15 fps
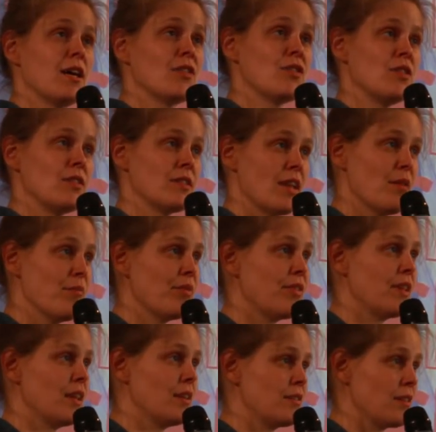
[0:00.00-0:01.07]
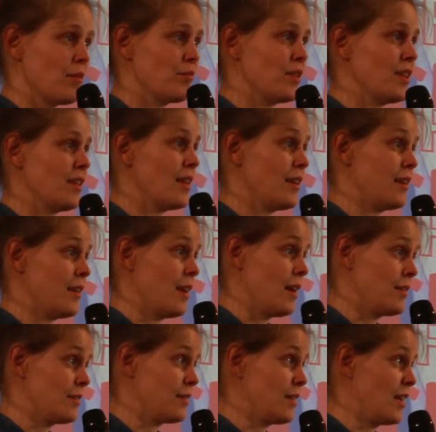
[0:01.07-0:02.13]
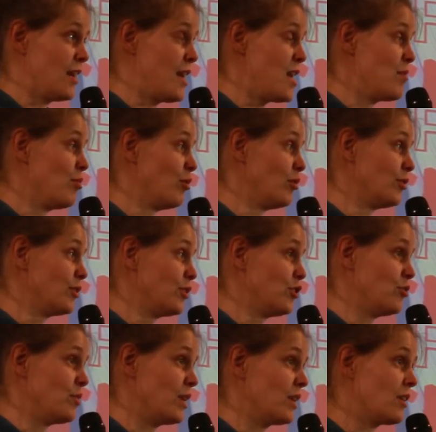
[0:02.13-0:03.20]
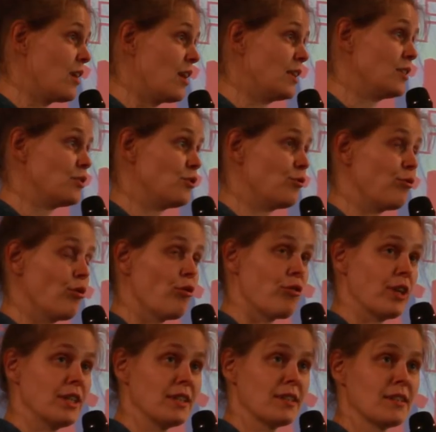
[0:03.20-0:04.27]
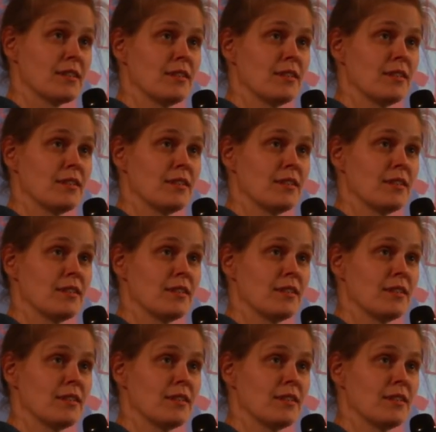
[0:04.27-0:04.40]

since empathy is something that has enabled humankind to flourish,